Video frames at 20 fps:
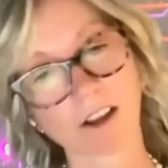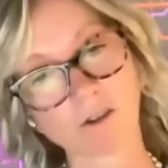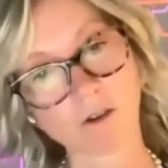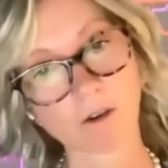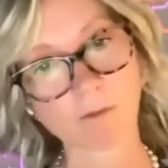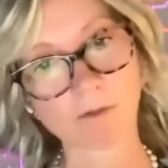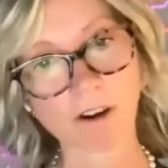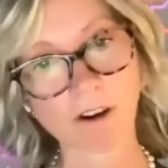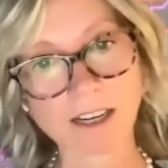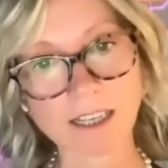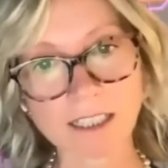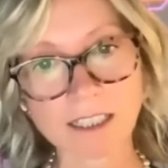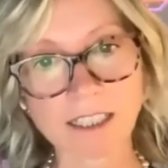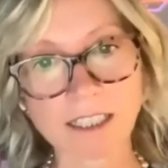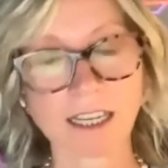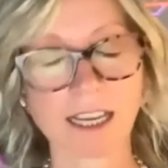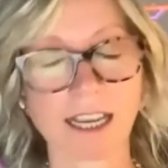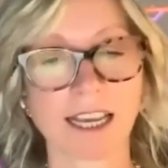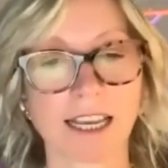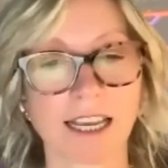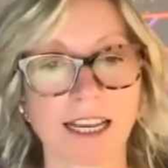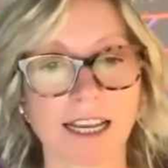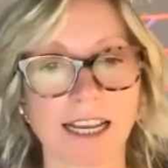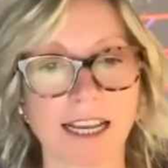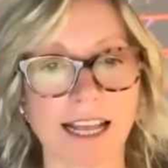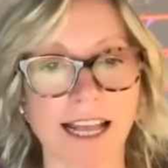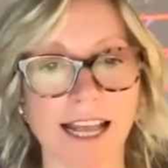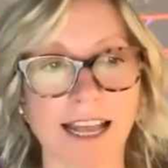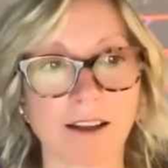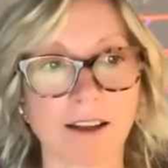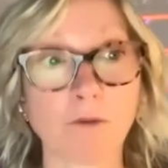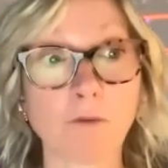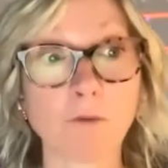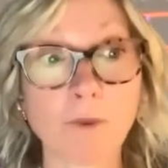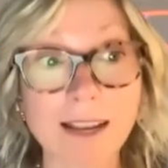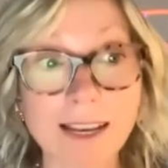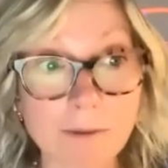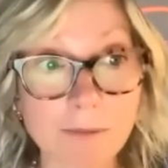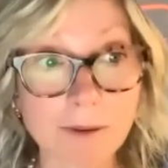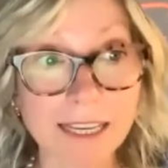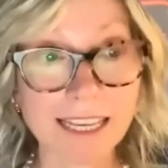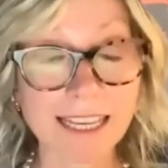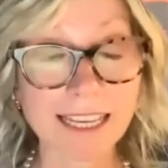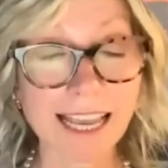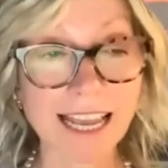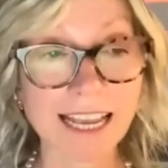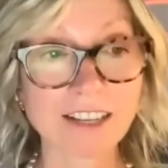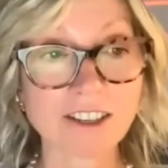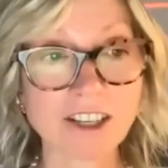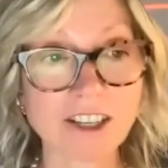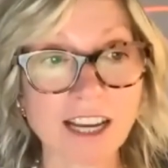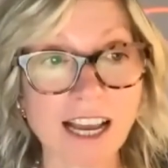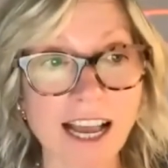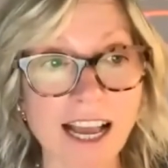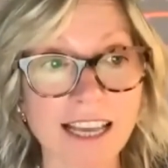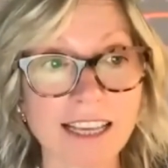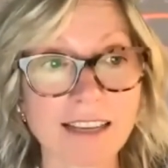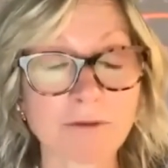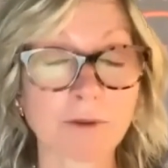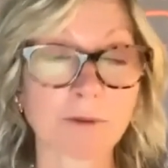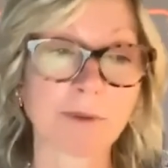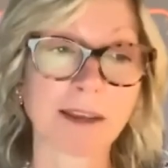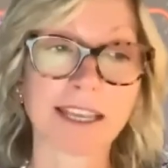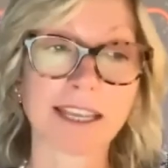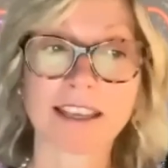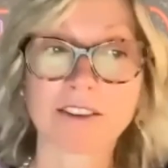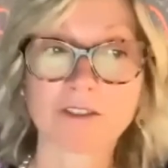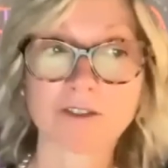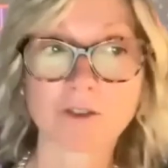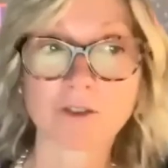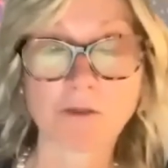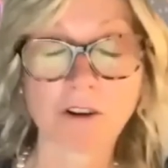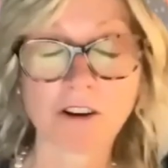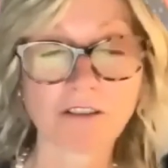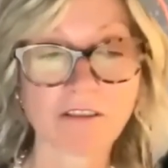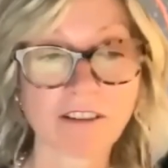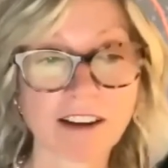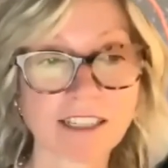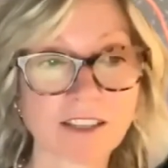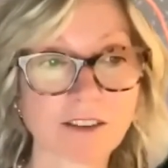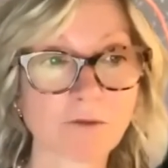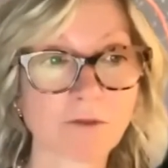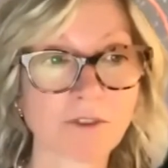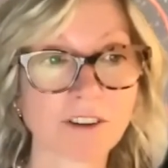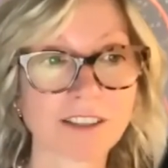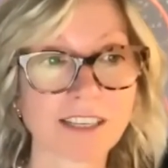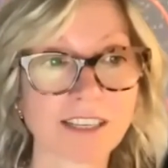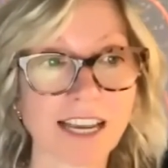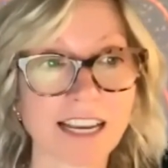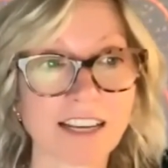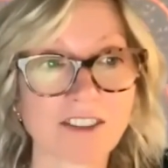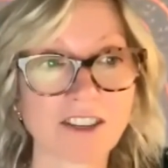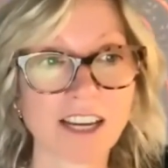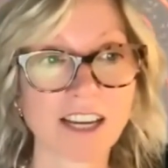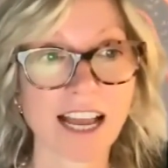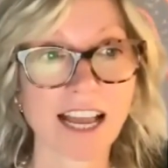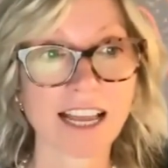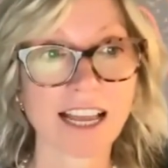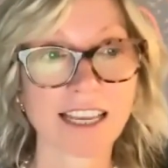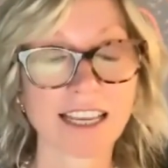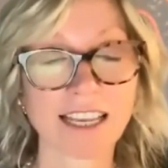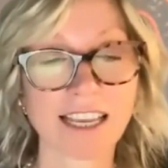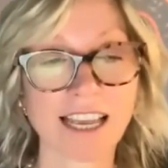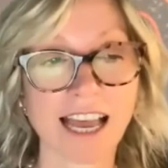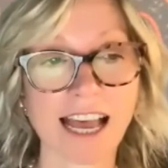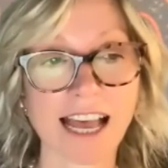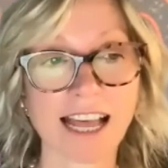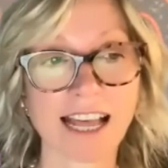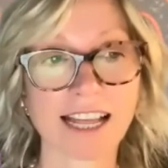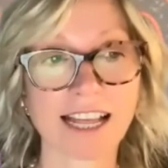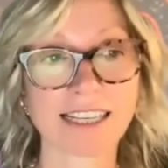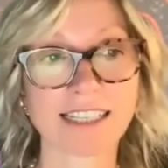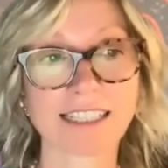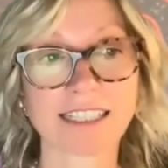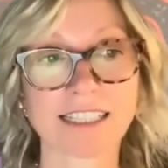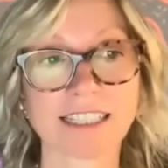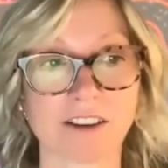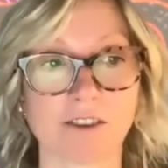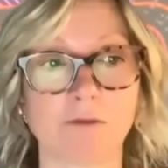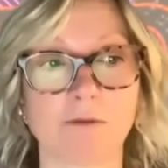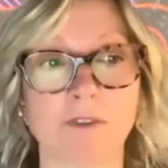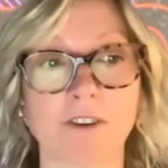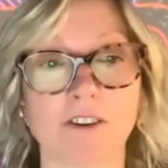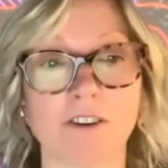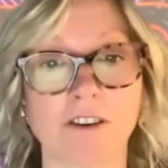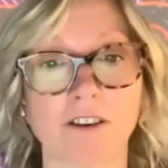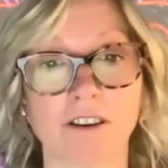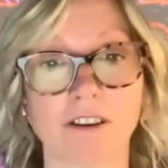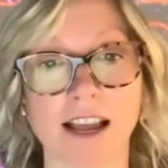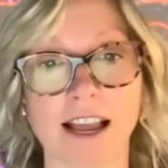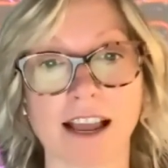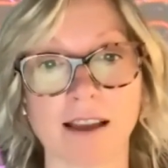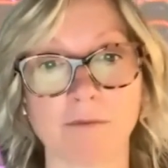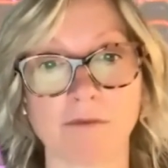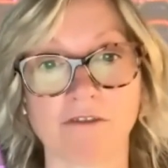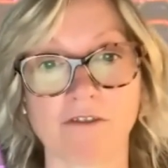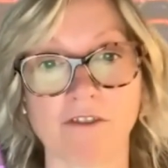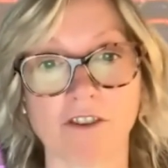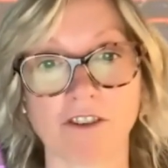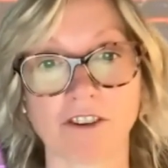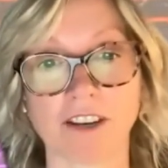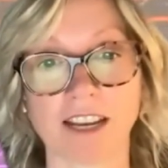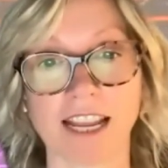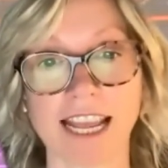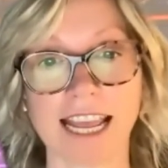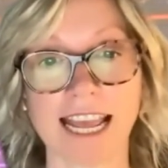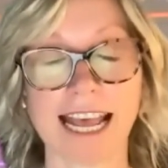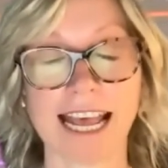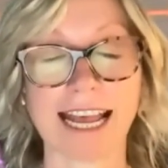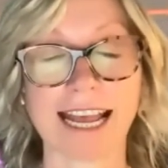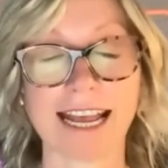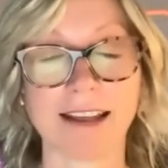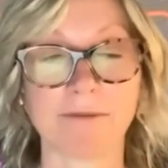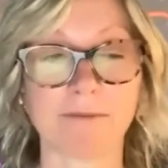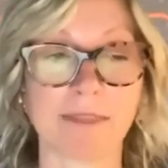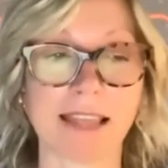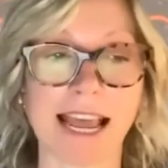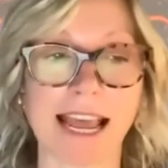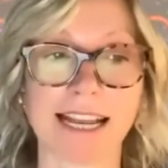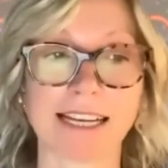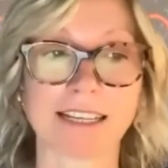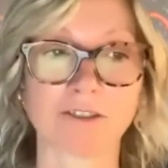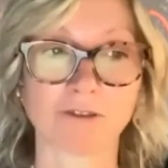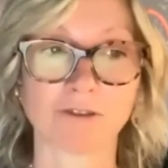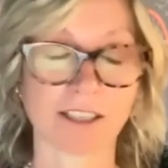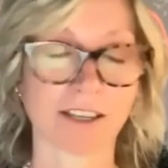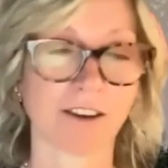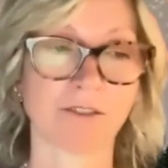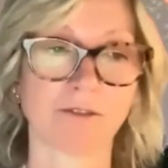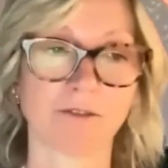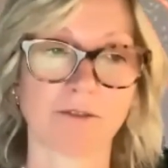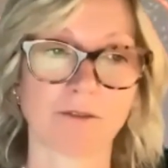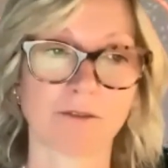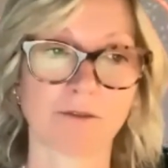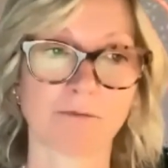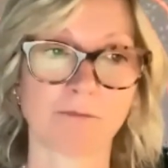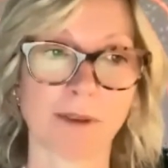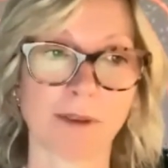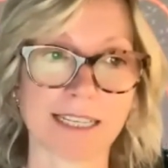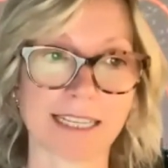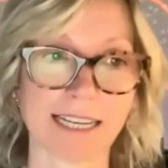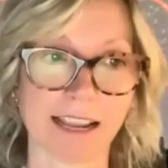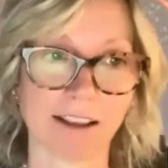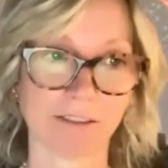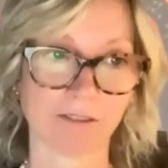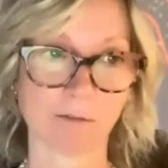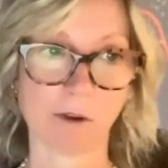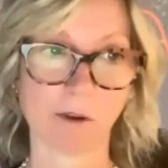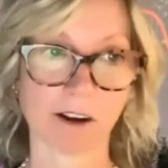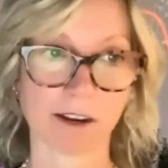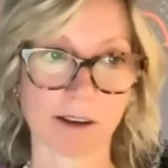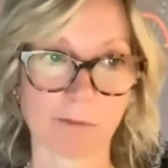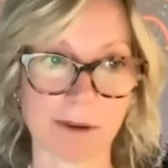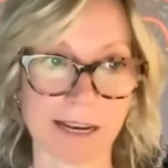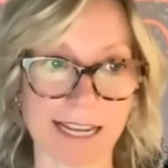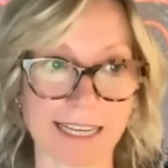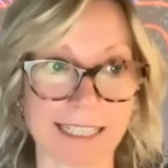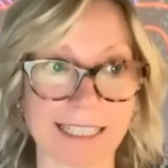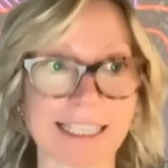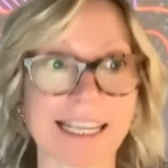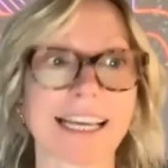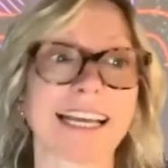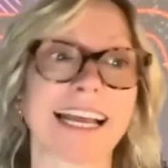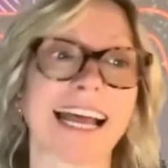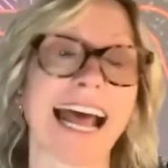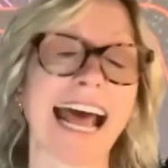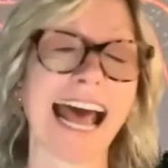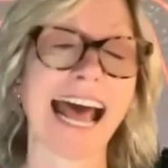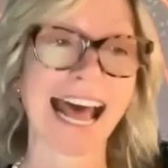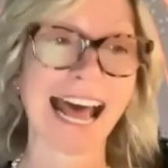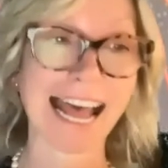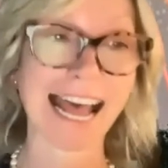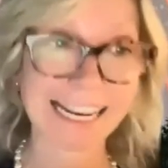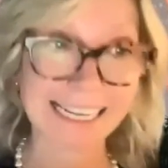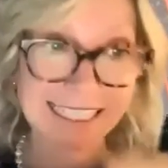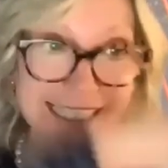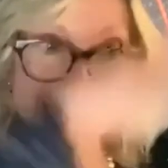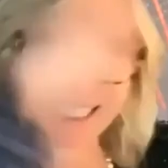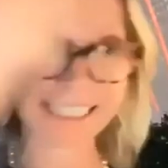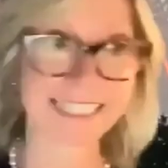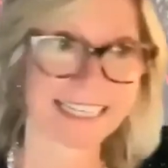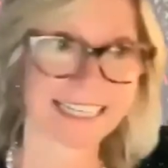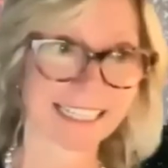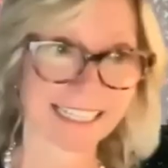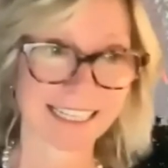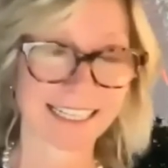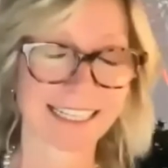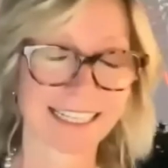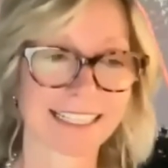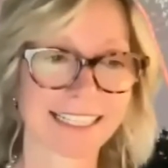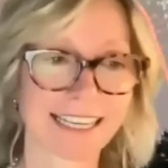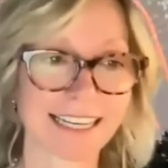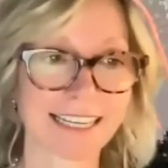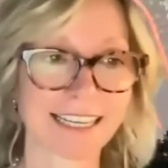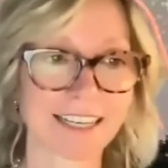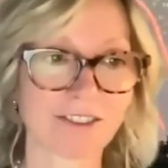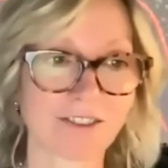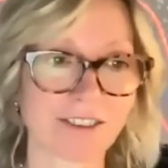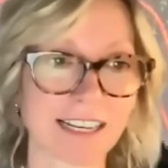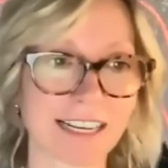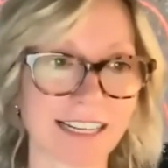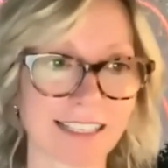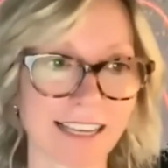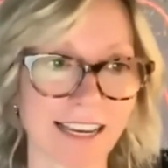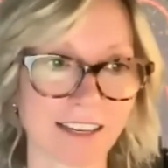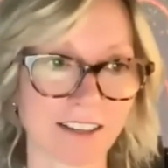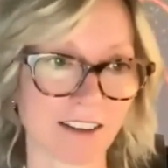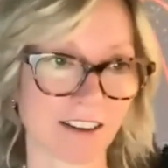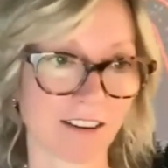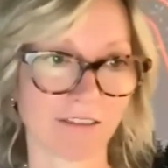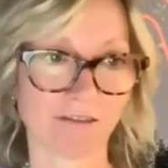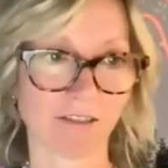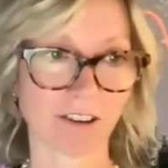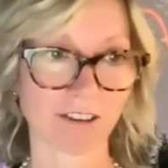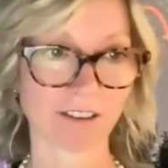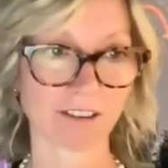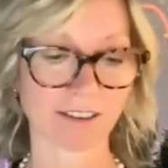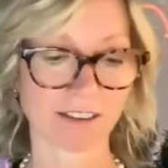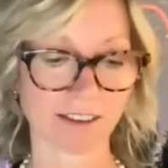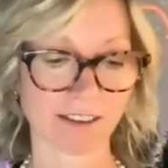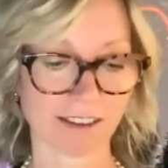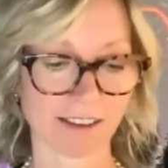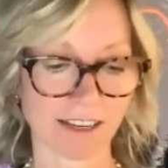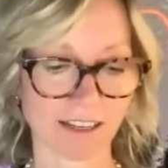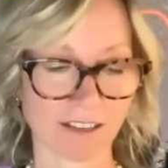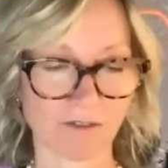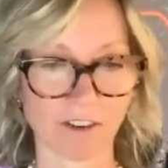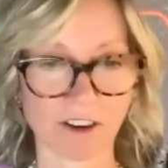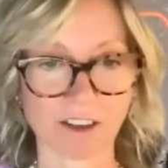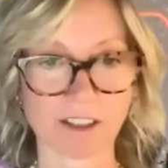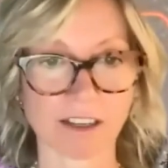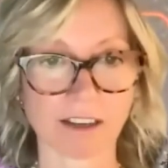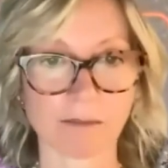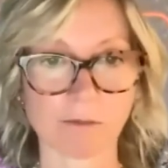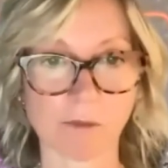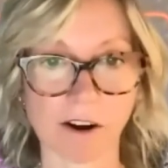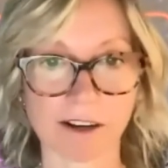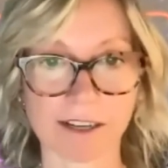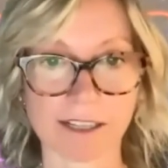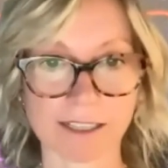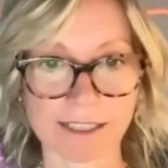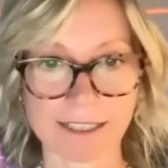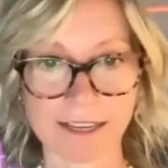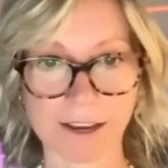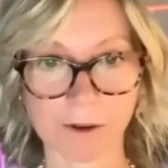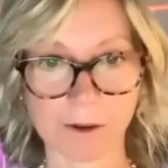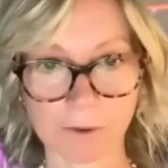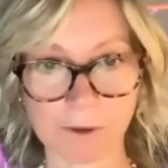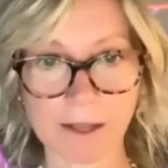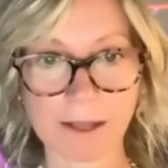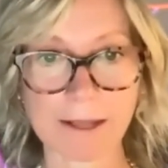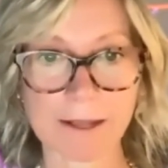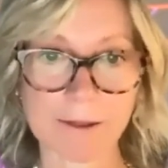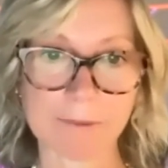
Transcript: core product, uh, will be AGI, and we're making huge progress towards AGI and OpenCog, Hyperon, um, and also building out the marketplace and seeding utilization across these vertical markets. So